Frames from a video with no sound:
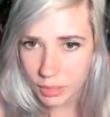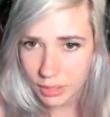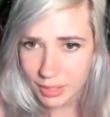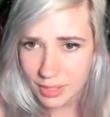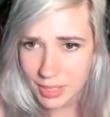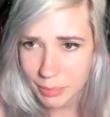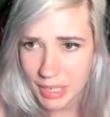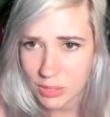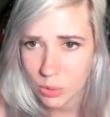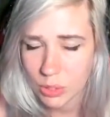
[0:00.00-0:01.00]
This is my
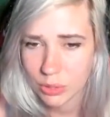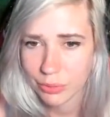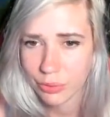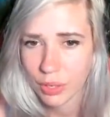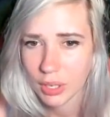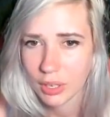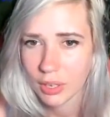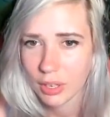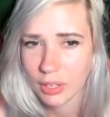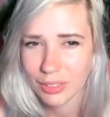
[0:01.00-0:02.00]
sort of
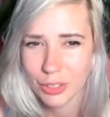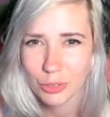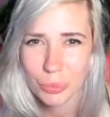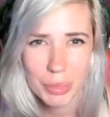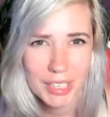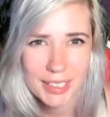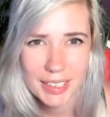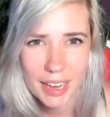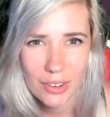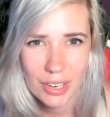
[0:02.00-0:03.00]
European
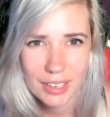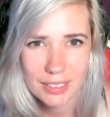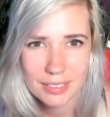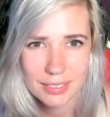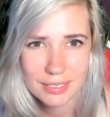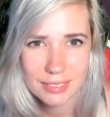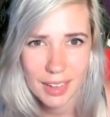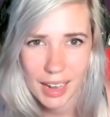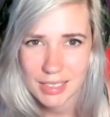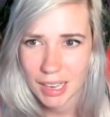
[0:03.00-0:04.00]
area,
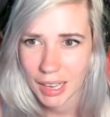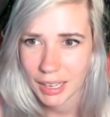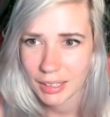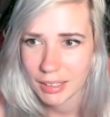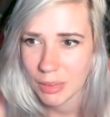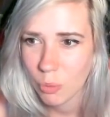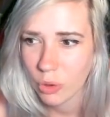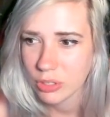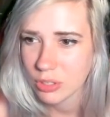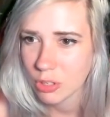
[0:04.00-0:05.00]
as I am
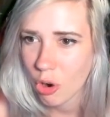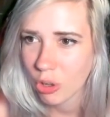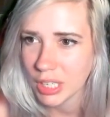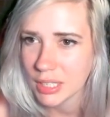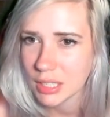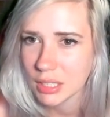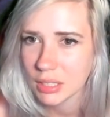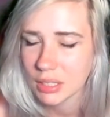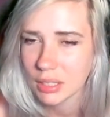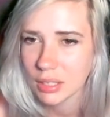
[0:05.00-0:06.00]
wont to call it.
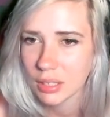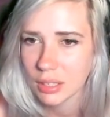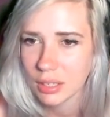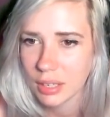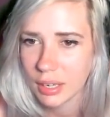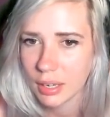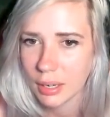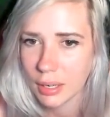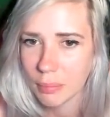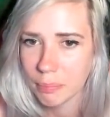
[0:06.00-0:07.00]

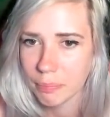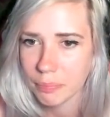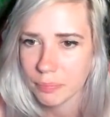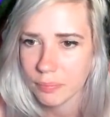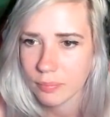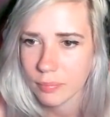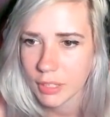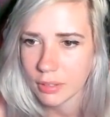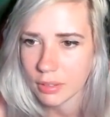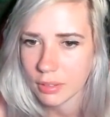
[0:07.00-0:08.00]
Oh,
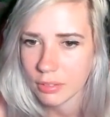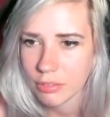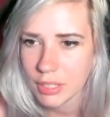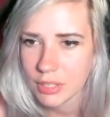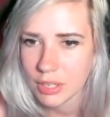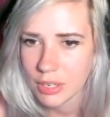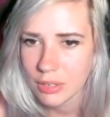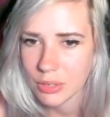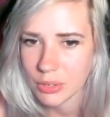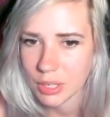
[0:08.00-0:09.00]
free
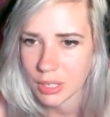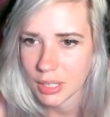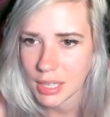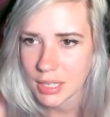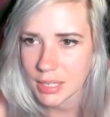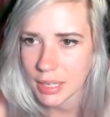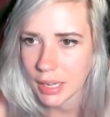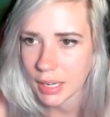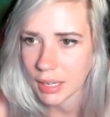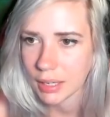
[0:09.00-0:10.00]
stone, that's
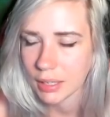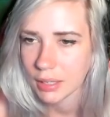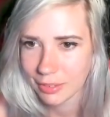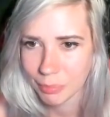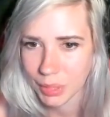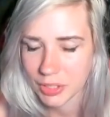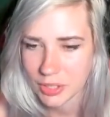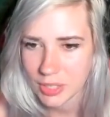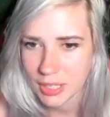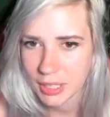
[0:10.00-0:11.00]
exciting. But
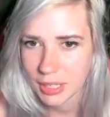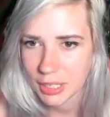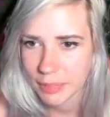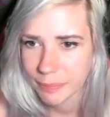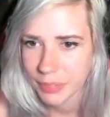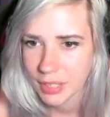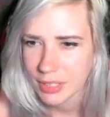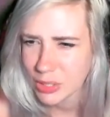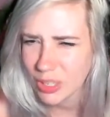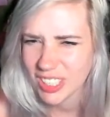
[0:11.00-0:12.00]
just like a
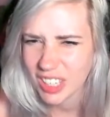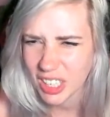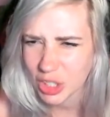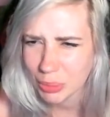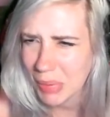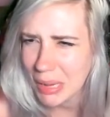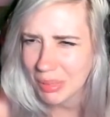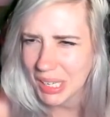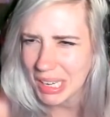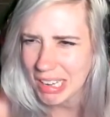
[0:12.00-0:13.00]
sort of Dutch
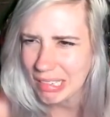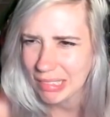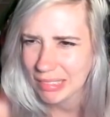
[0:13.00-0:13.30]
maybe,